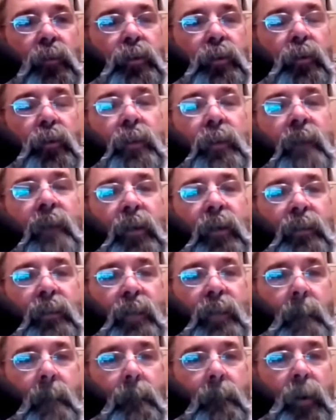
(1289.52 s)
you'll never
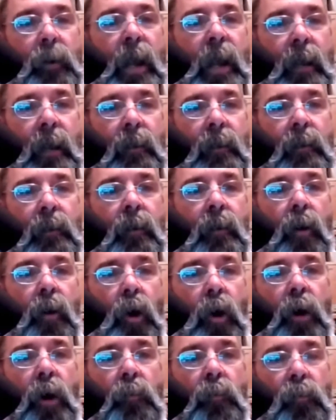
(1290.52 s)
get that brand
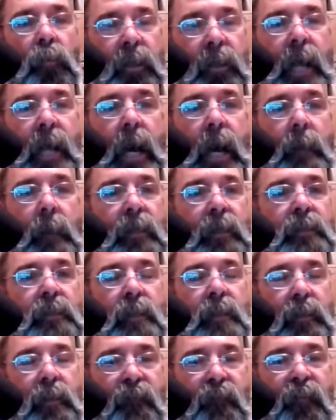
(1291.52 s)
on with a cow
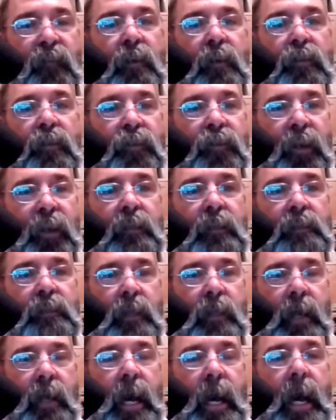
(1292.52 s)
because of the very
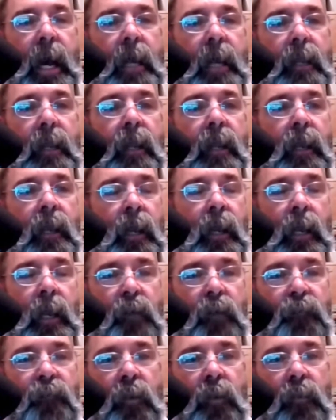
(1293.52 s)
thickness of the hide
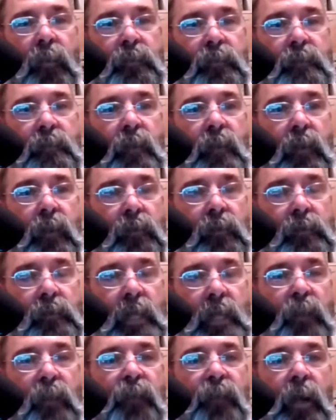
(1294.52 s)
and how far
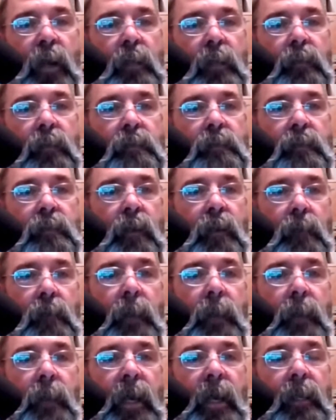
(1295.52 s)
those hair follicles are
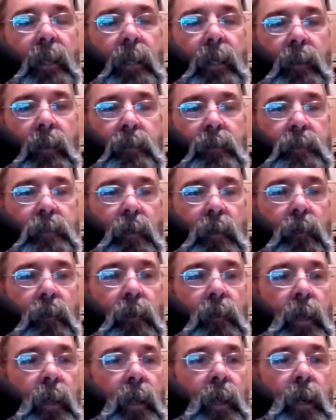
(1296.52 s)
embedded in there.
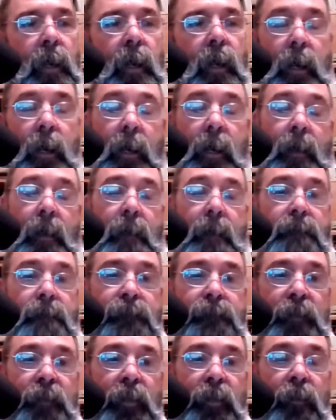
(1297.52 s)
So,
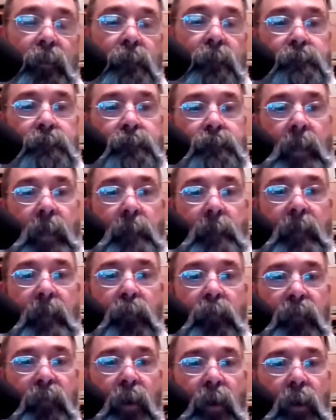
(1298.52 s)

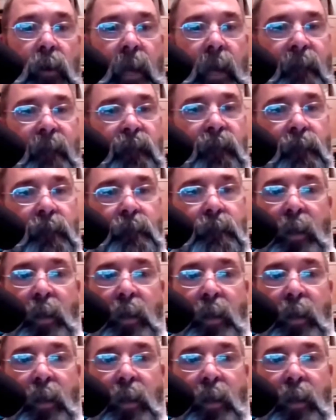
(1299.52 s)
we've all had